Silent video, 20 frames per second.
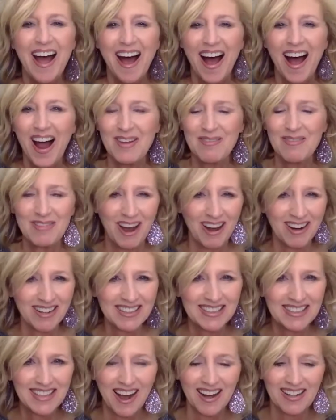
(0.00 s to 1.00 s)
I am not a
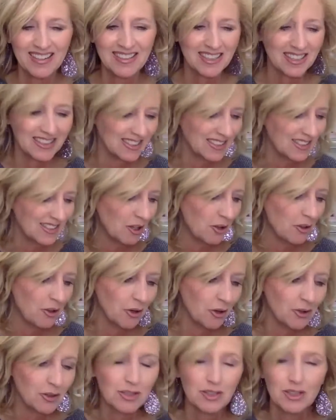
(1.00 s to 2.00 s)
scientist, and so
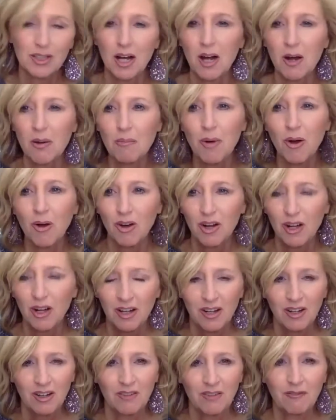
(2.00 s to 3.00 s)
there's some
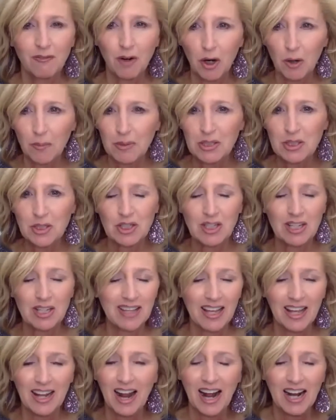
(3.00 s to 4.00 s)
verbiage
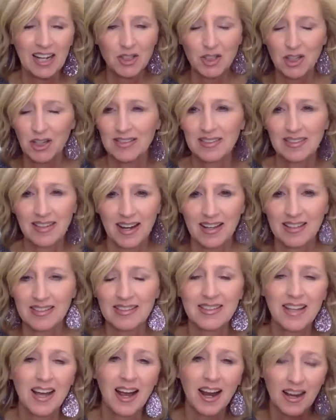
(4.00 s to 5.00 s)
that I just can't
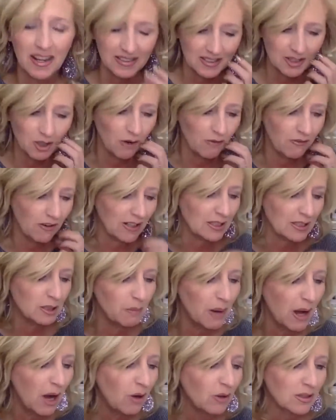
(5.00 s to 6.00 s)
say. And so if I
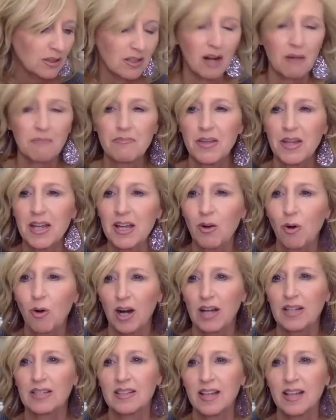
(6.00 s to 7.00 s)
spell something, or
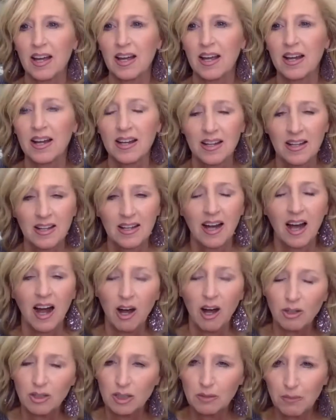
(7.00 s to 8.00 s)
I say,
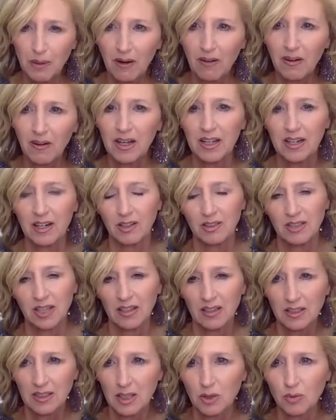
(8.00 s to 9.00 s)
I'll spell it and I'll say,
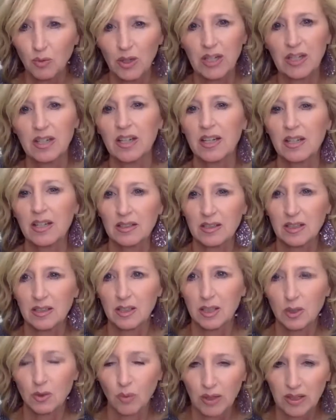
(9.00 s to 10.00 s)
this is what it is,
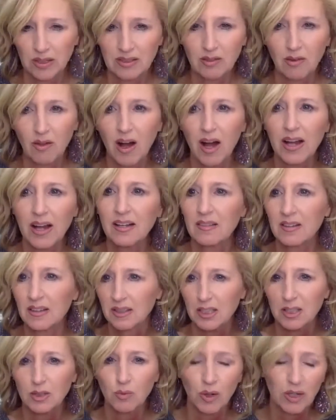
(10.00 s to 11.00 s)
this is what it's like, and
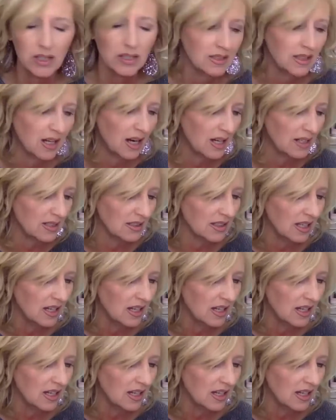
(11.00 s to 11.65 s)
this is what it does.